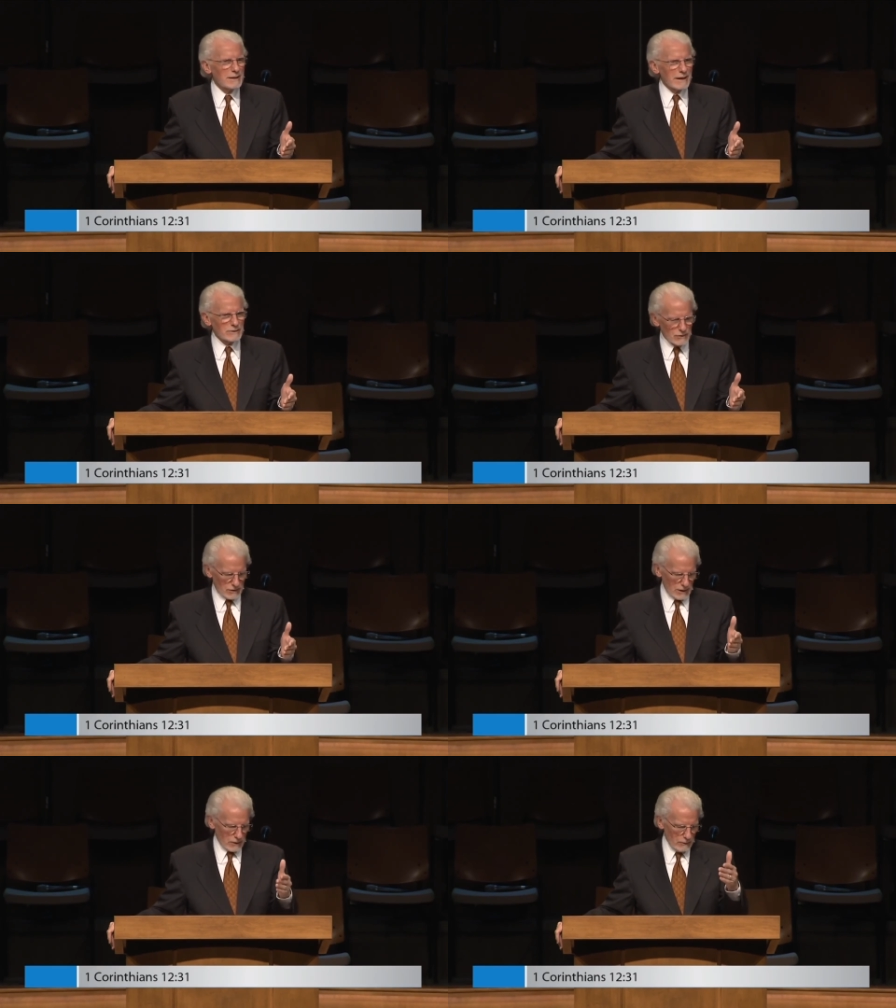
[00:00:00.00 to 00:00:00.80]

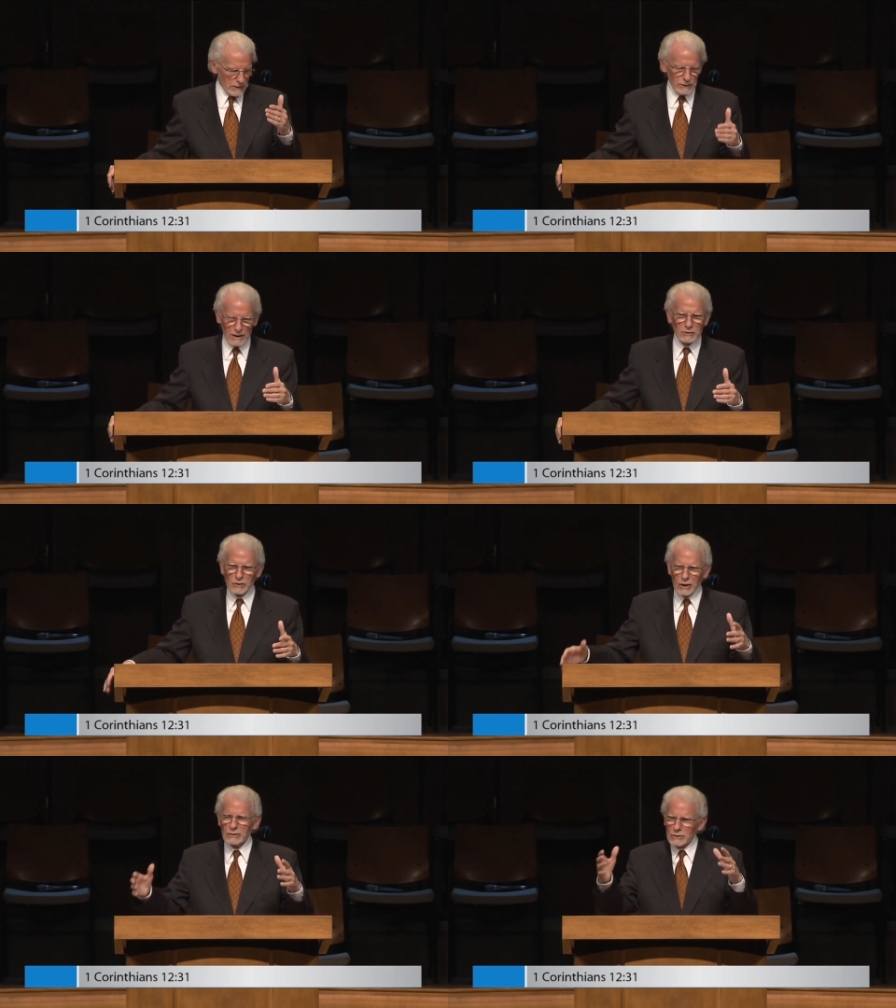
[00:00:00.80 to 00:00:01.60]
It's the Corinthian
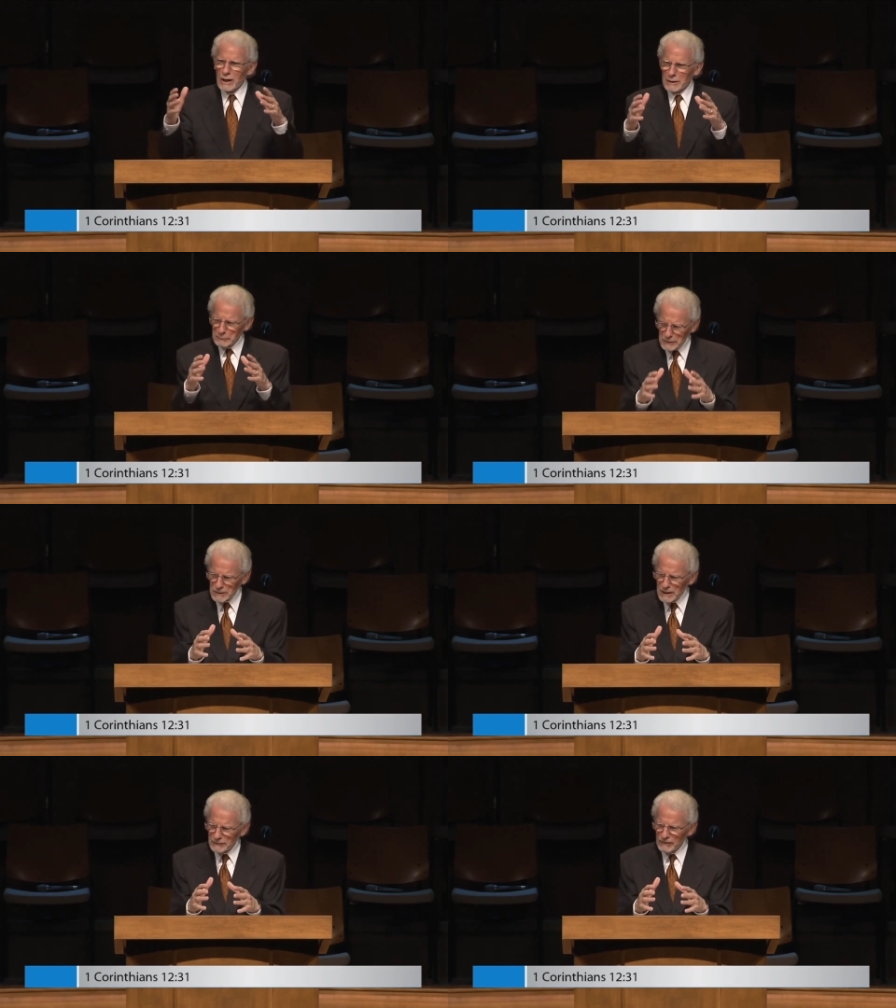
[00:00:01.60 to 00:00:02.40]
church ought to put
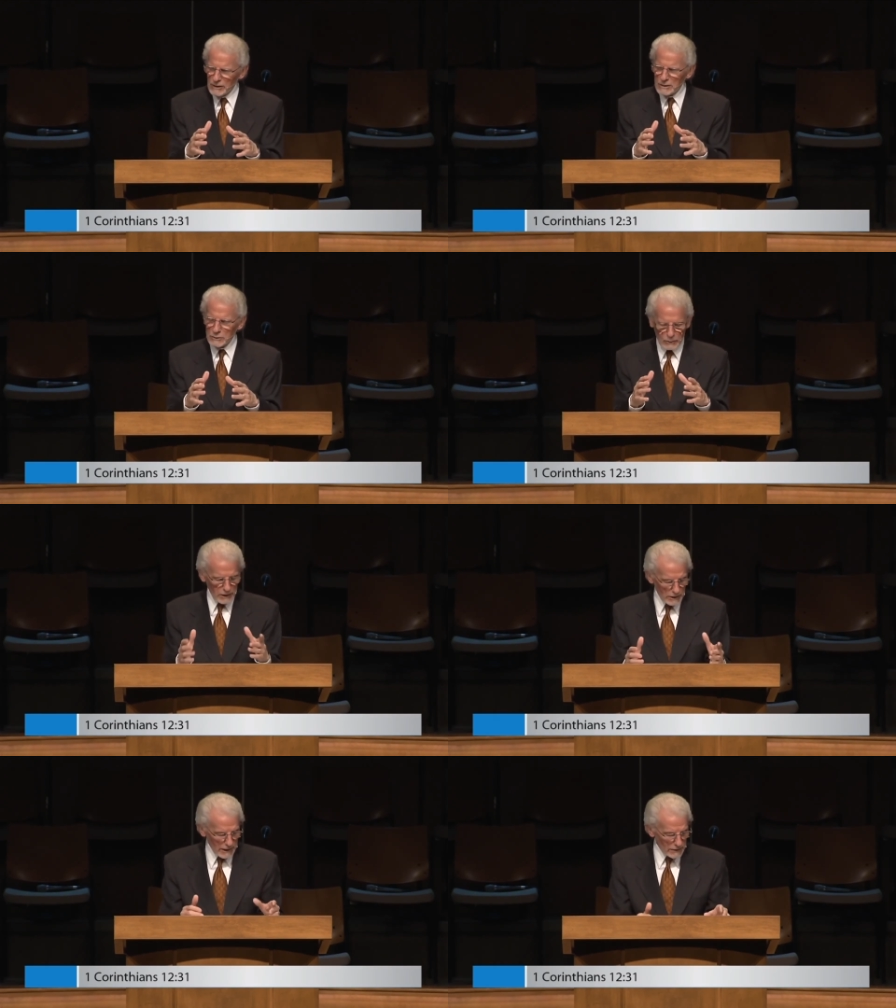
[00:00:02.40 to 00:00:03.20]
their focus
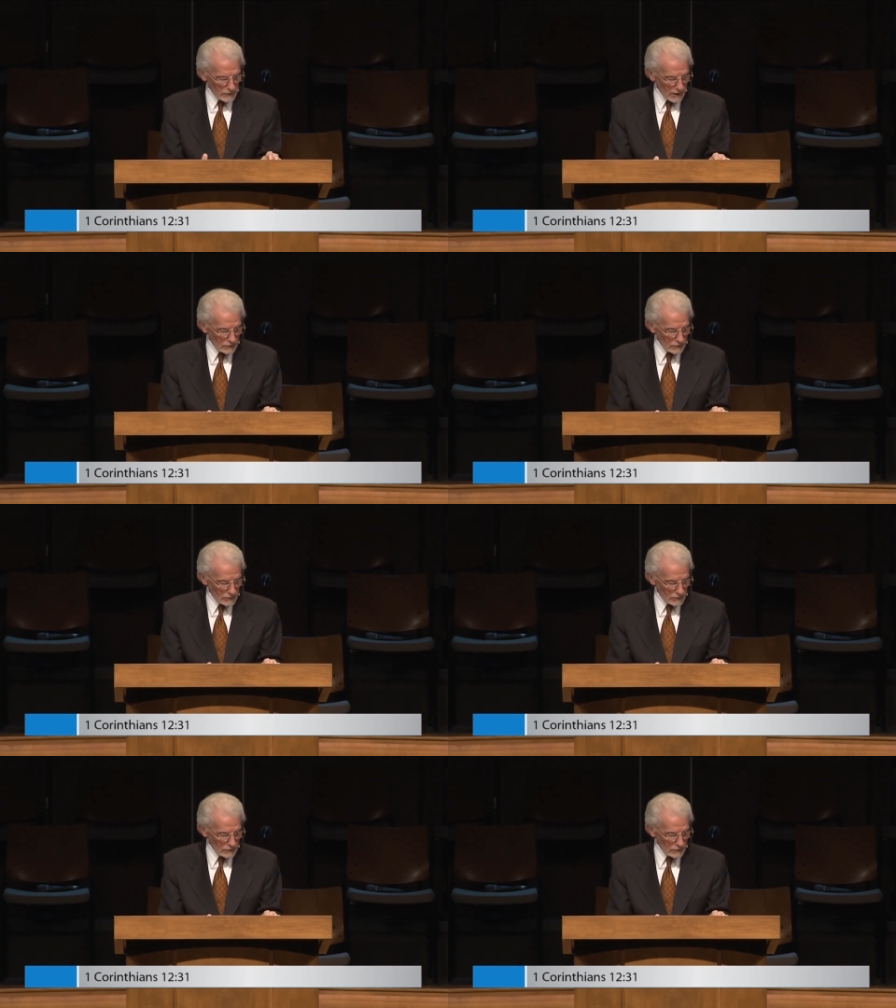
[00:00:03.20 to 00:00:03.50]
where it is.